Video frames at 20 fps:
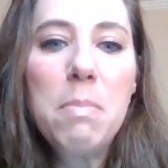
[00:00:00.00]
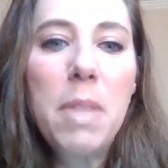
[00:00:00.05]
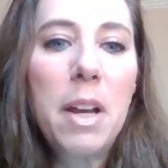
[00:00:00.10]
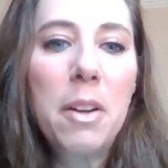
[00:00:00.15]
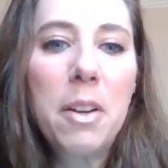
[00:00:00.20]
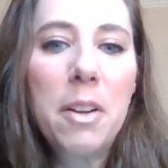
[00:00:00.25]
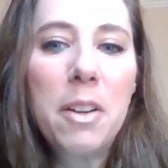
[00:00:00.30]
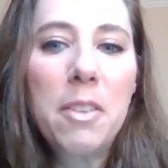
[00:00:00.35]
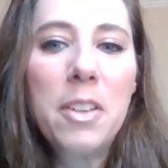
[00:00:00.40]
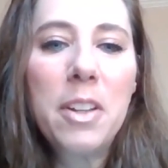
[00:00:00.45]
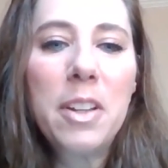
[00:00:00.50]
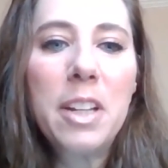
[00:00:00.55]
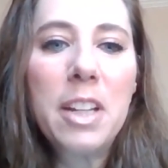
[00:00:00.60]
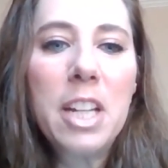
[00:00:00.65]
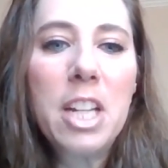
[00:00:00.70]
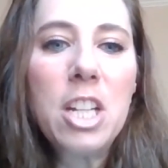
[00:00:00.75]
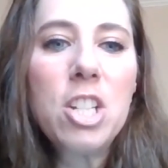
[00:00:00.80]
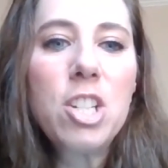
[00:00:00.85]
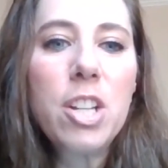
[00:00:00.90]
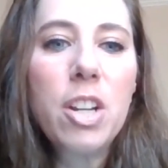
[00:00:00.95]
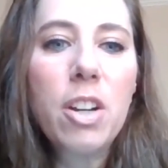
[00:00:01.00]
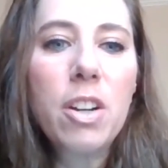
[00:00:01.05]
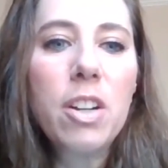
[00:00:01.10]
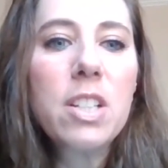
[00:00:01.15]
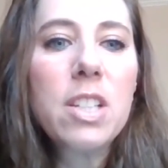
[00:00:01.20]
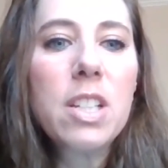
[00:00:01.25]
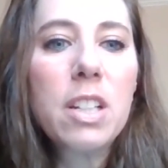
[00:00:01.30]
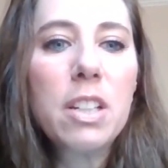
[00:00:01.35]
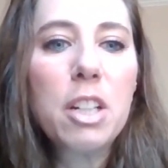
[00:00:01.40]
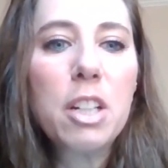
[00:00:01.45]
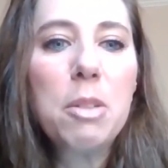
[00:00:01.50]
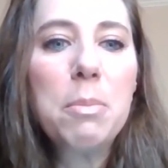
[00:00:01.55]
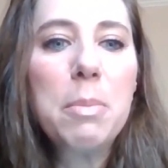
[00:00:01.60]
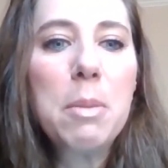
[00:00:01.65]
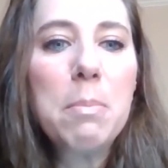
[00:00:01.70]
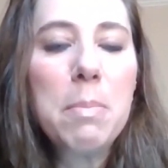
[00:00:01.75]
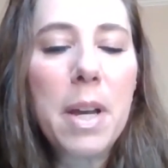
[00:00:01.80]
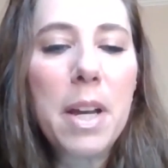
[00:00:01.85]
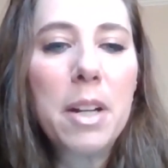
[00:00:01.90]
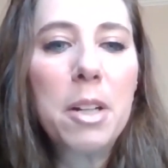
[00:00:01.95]
better. I feel like each year it's a little
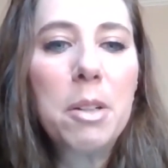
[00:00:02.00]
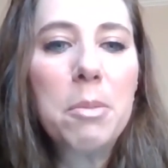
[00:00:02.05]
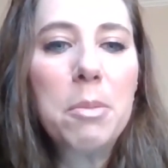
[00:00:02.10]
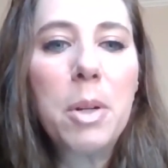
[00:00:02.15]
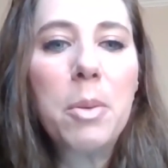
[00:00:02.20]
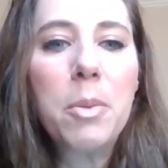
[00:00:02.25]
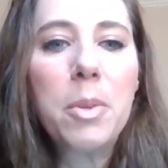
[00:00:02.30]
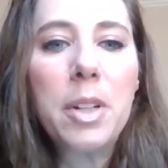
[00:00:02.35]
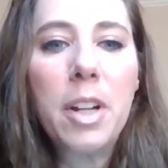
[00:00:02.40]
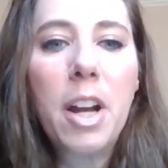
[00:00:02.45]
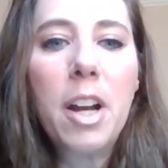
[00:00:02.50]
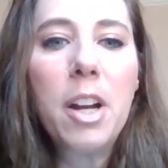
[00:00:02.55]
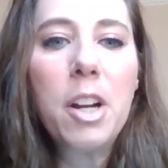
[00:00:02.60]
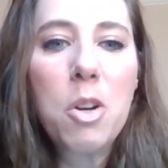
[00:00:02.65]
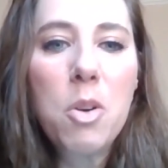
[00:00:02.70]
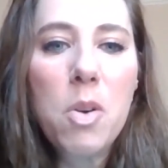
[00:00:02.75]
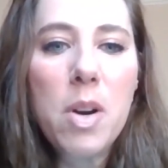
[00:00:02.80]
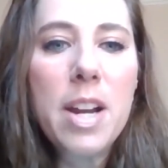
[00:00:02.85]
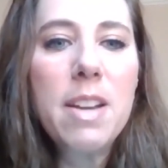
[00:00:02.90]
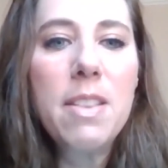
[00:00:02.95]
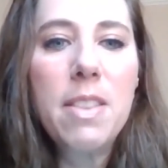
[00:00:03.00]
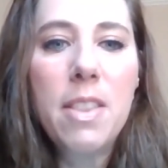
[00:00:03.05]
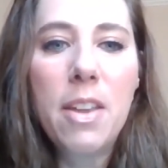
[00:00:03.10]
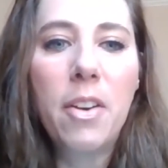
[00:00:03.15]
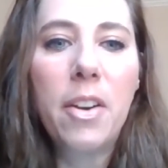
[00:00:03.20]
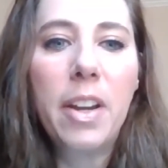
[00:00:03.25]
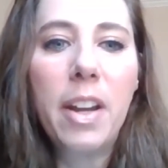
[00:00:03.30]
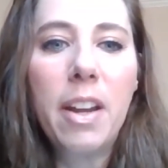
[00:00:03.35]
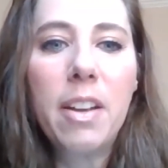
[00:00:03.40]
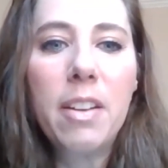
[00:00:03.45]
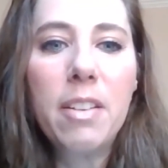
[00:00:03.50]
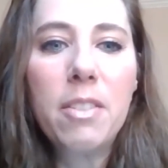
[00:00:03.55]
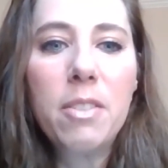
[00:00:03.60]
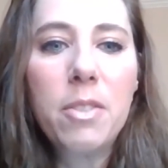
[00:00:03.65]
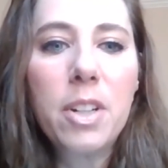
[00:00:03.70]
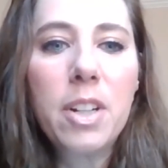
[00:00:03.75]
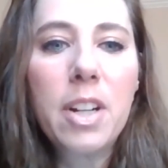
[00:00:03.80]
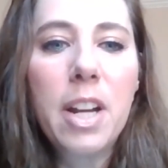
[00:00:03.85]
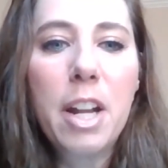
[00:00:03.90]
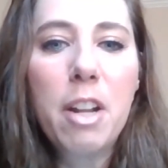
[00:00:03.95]
bit better, but we're not quite there yet.
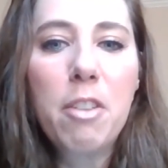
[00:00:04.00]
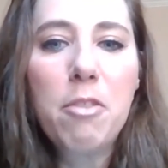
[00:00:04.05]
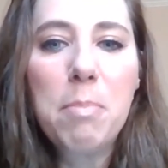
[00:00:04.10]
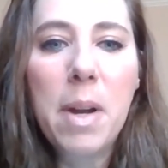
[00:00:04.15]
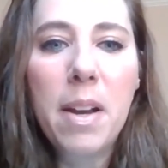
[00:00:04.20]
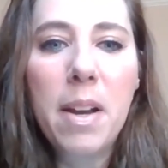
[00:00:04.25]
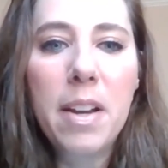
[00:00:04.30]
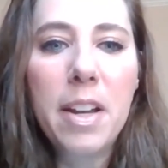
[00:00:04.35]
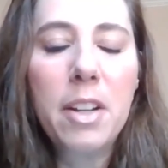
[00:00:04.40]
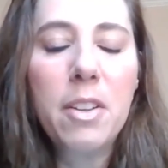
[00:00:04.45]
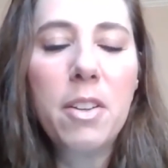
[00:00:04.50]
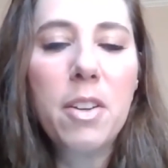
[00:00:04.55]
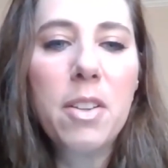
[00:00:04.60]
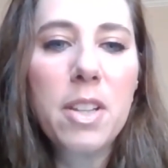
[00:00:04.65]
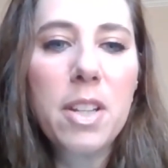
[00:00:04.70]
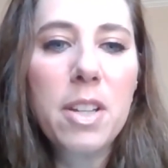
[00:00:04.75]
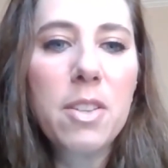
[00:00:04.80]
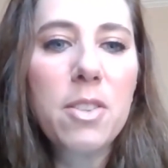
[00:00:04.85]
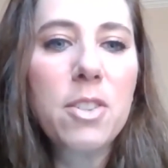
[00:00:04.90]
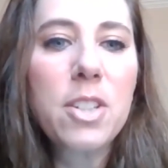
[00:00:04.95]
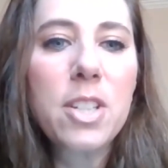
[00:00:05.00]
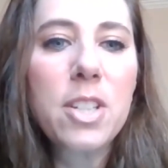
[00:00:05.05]
We're kind of behind all the other